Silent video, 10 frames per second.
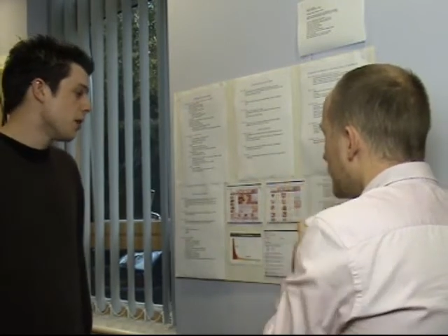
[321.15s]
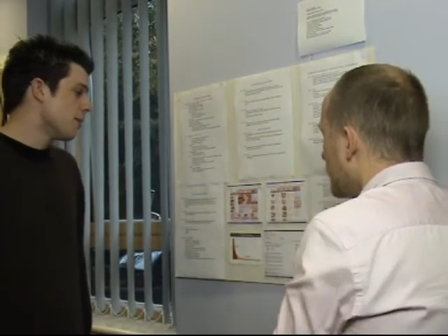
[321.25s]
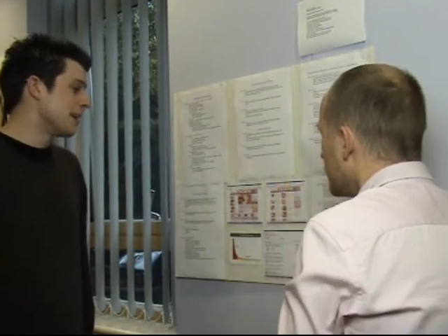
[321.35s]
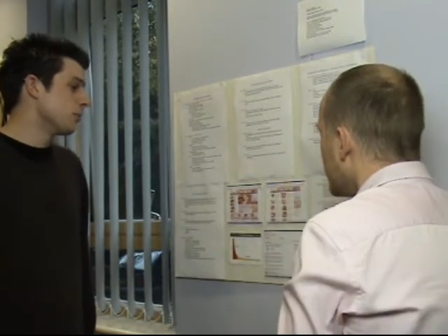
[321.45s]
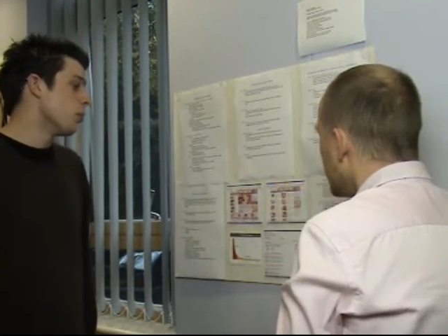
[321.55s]

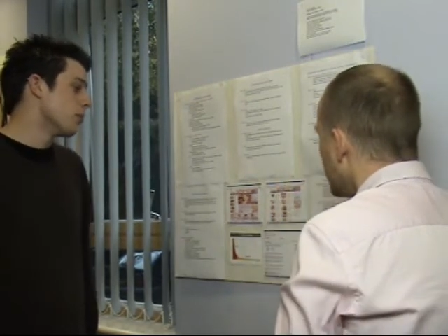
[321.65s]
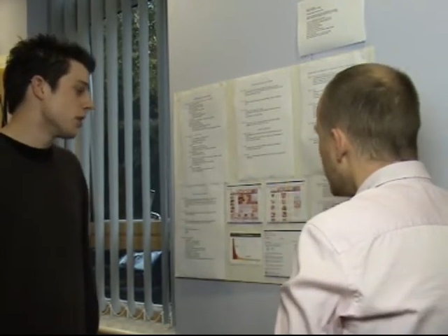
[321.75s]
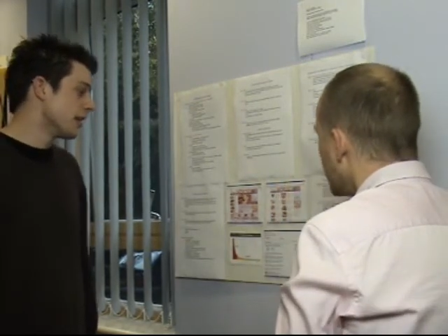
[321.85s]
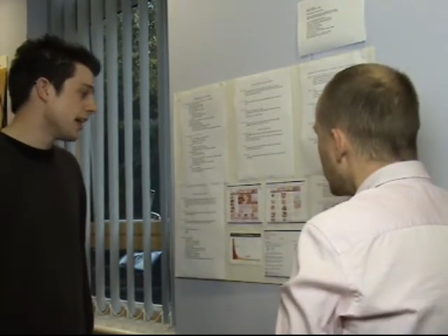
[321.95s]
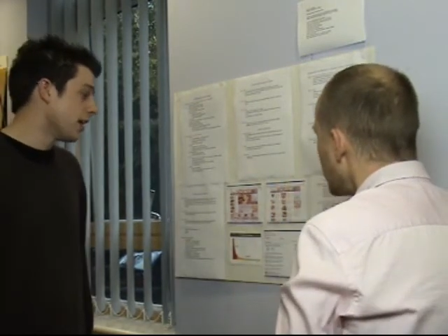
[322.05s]
make more
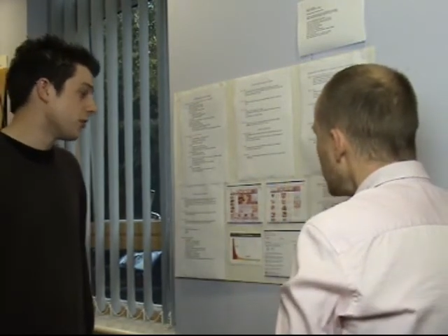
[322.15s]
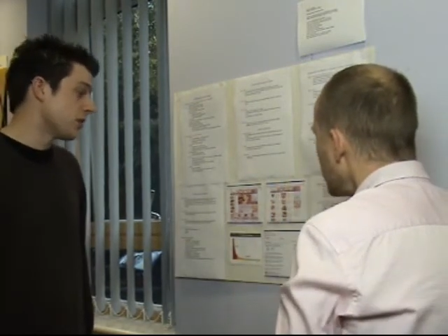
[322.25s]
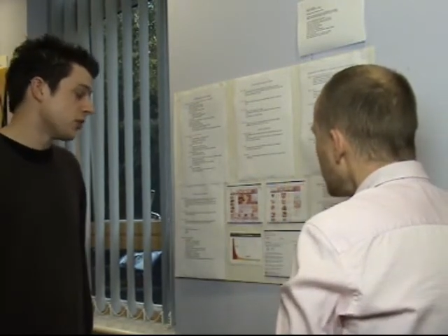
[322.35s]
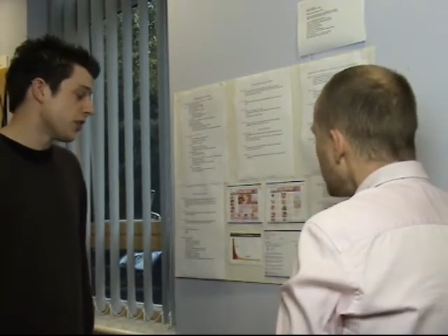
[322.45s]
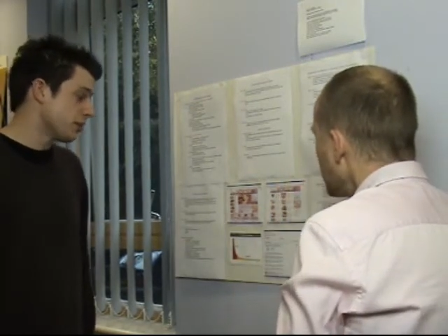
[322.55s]
money out of
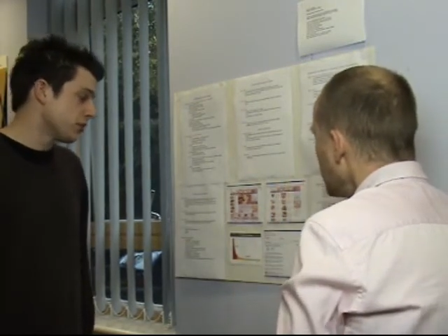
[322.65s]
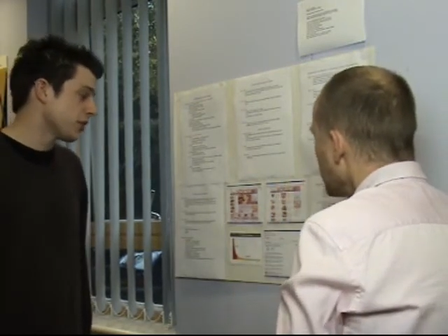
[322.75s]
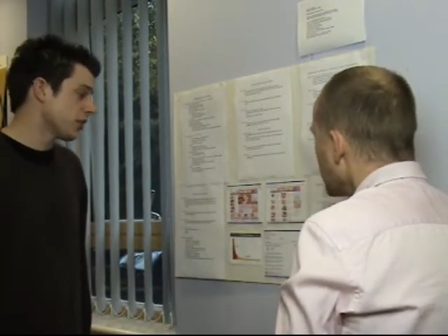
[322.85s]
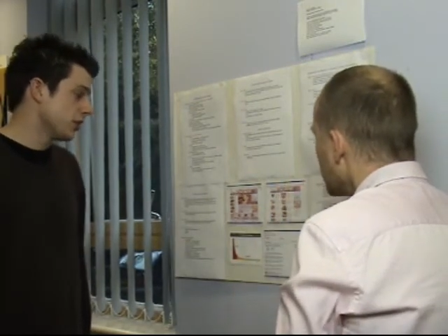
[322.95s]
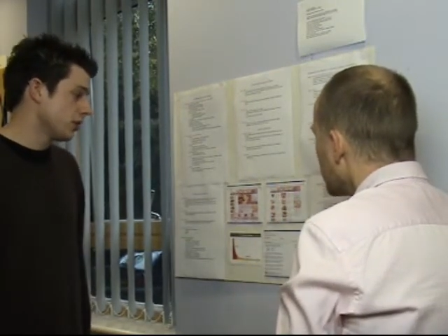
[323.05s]
the same
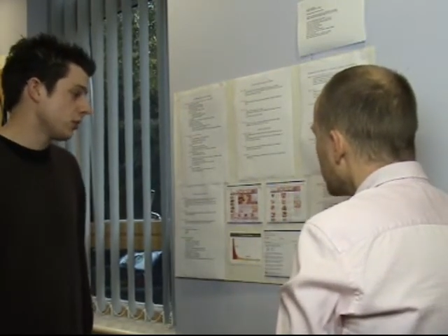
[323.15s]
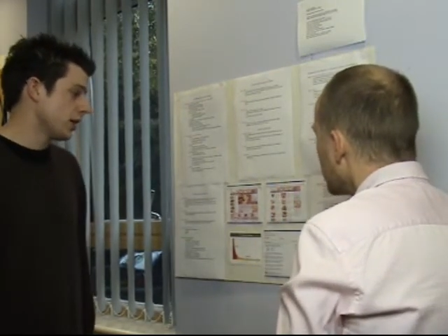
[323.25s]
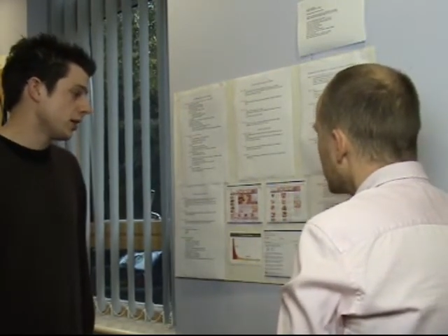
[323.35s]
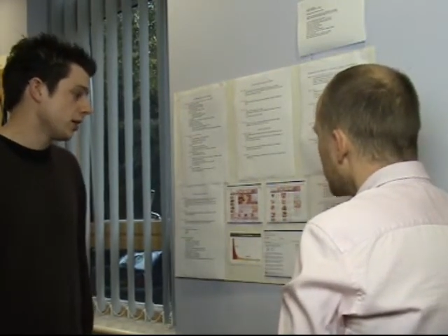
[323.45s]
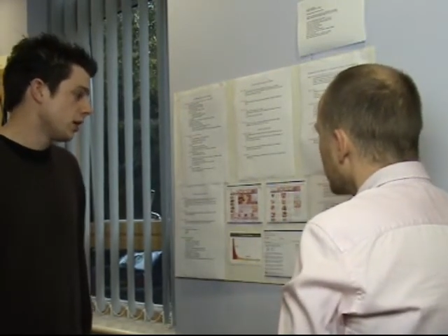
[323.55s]
site in a
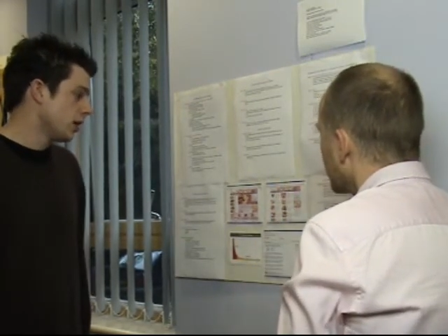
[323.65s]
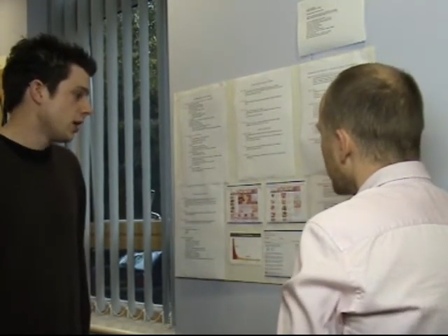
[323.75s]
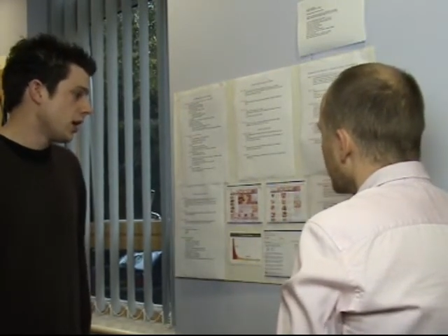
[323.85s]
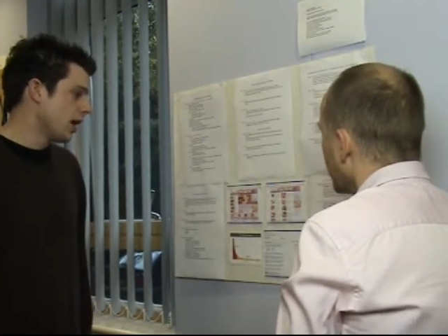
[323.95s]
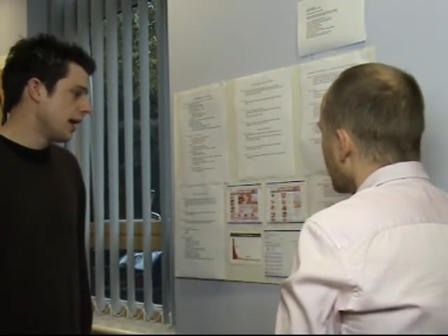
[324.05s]
way.
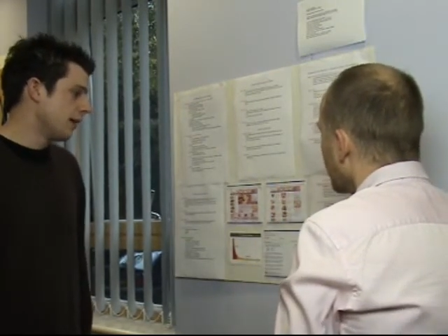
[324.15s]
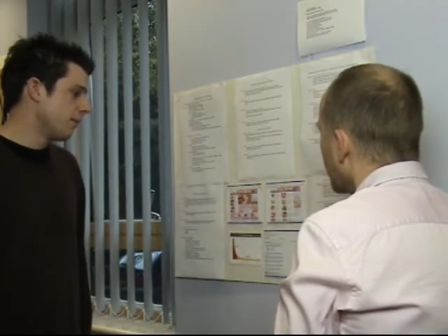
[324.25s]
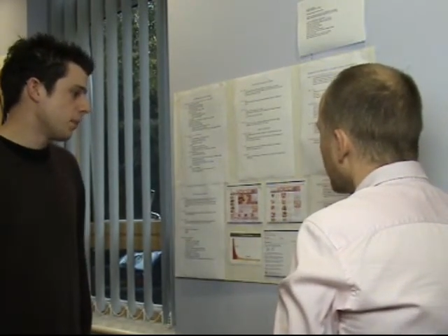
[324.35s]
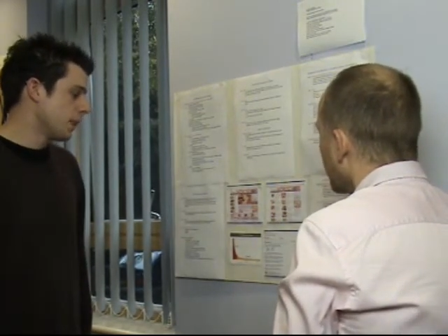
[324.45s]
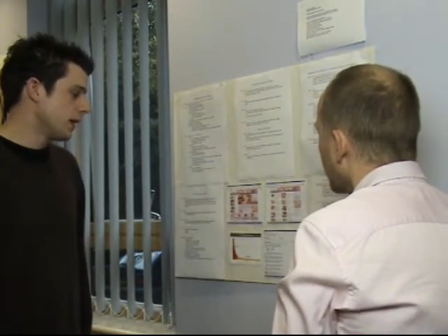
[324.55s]

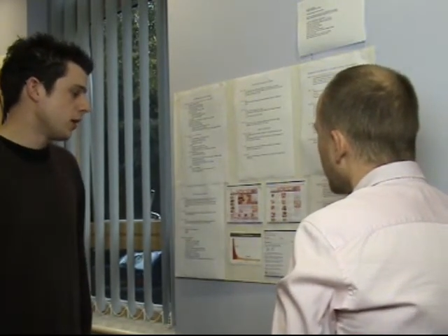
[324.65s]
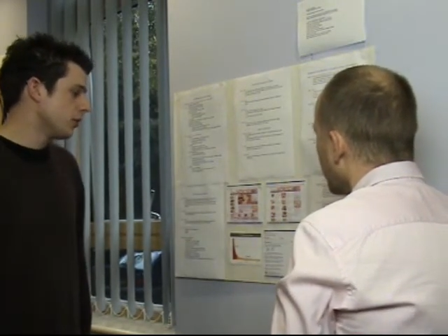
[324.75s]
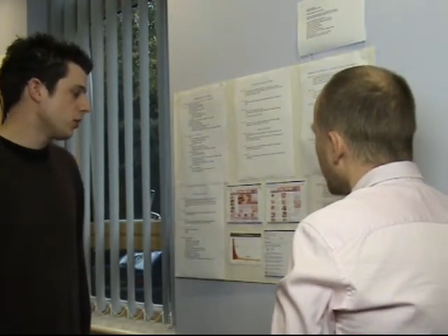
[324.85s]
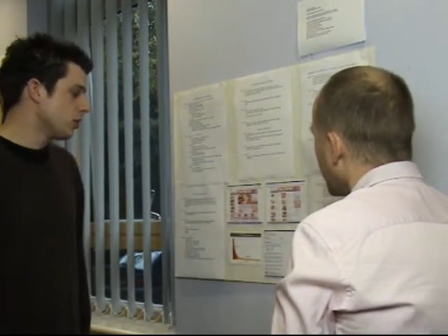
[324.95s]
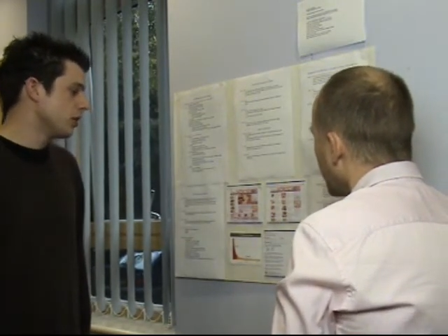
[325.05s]
You know,
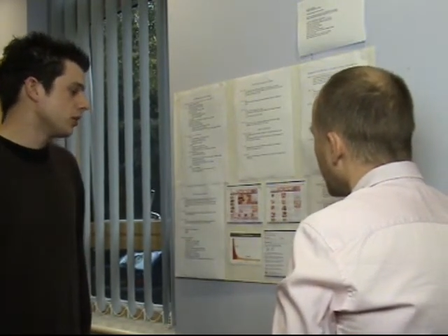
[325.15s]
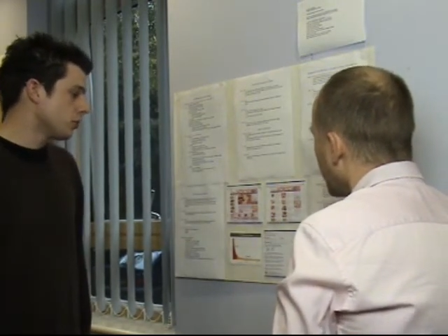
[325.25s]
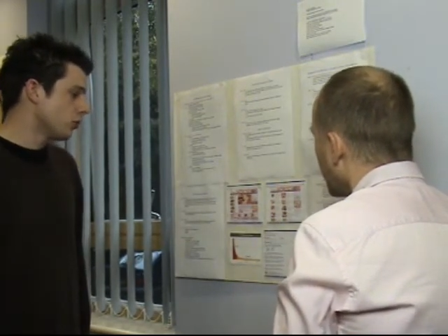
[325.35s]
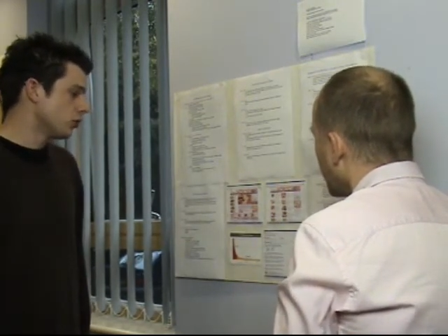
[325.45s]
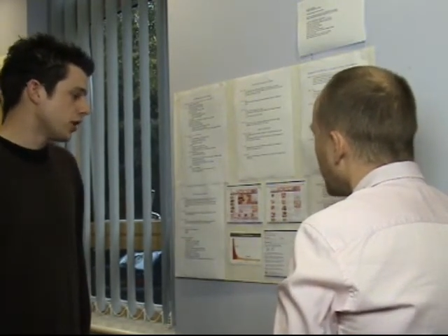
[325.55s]
it's only
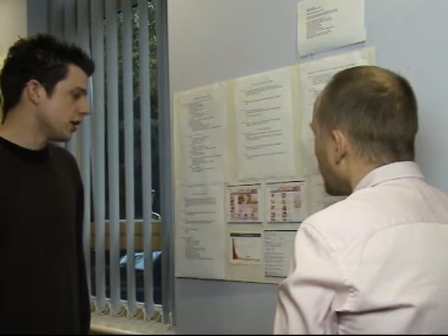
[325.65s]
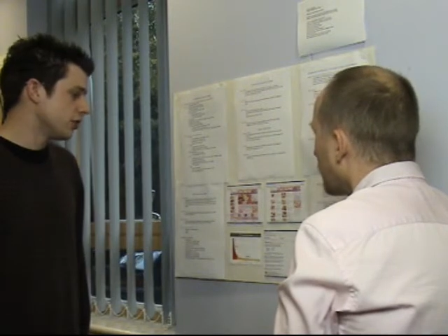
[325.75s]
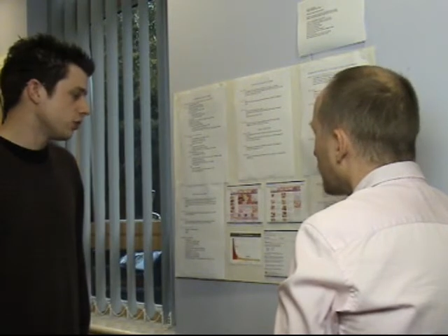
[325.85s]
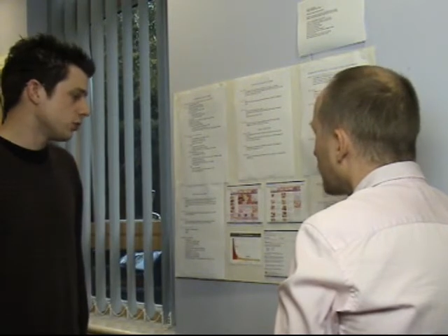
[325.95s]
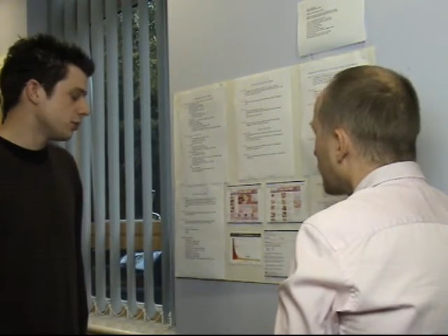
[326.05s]
small
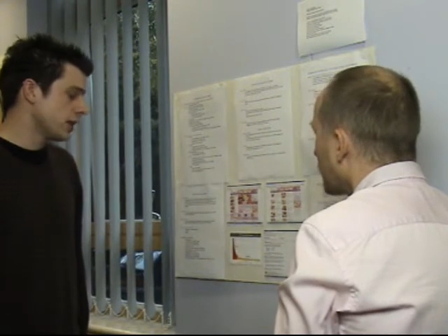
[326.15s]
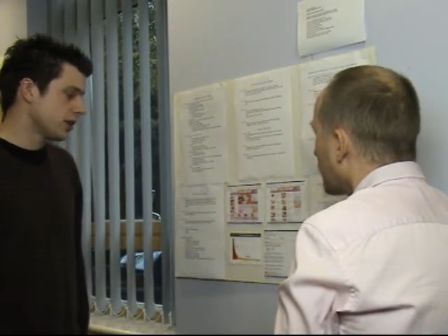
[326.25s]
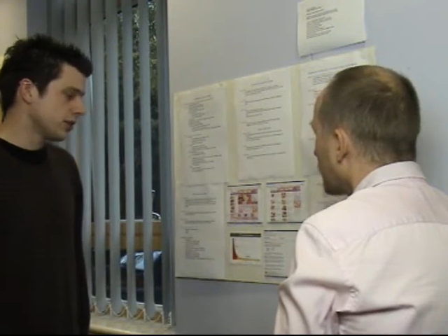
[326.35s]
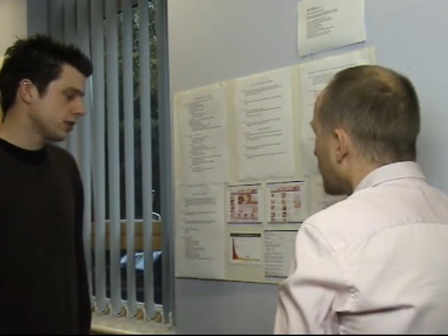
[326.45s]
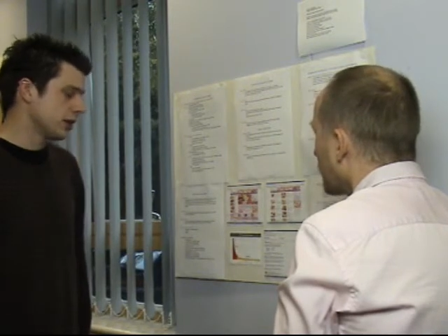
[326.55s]
changes which
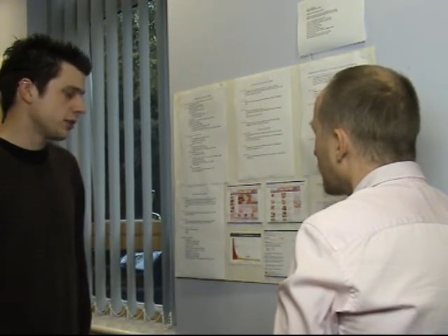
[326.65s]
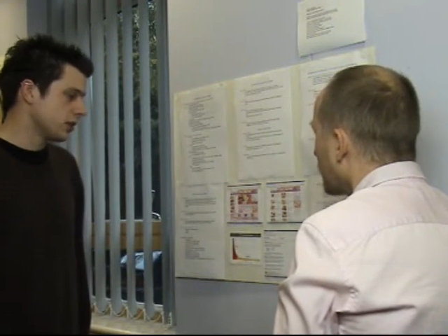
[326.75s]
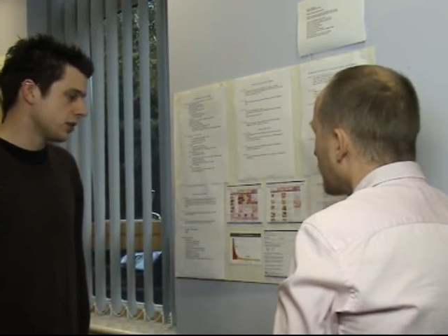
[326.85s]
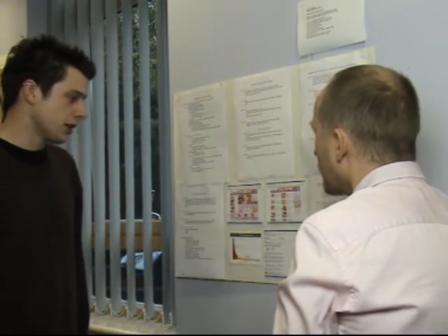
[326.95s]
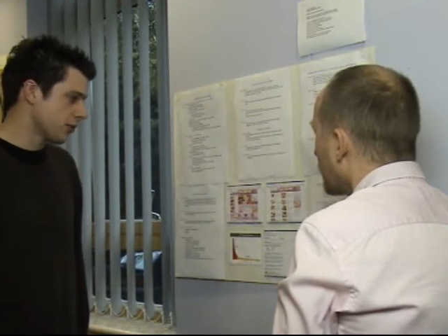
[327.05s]
make a
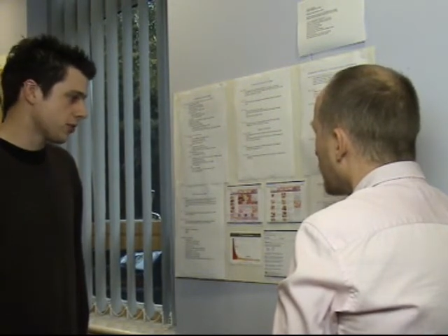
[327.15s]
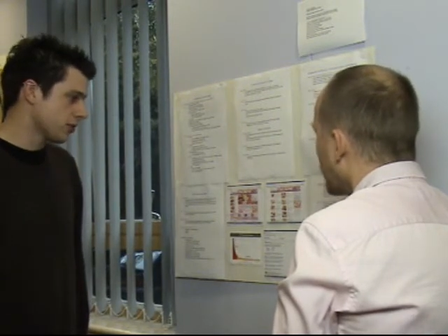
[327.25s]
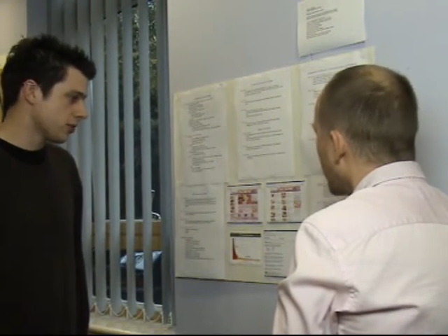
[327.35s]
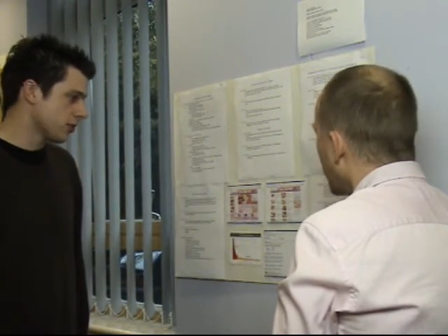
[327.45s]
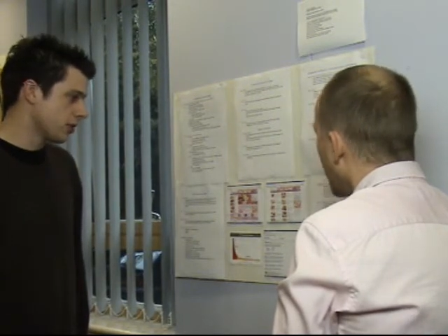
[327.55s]
significant difference.